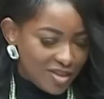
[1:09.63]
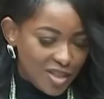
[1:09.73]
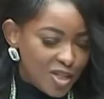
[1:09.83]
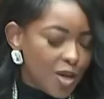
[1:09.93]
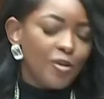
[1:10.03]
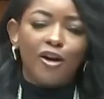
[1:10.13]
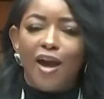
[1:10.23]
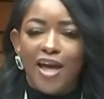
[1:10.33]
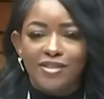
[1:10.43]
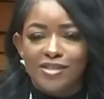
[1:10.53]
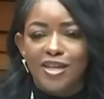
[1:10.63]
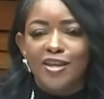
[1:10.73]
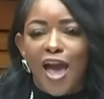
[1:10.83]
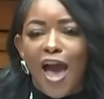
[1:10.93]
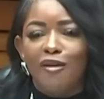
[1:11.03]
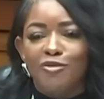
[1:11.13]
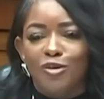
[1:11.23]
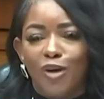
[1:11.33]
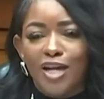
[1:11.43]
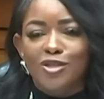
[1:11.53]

the Democrats didn't have the right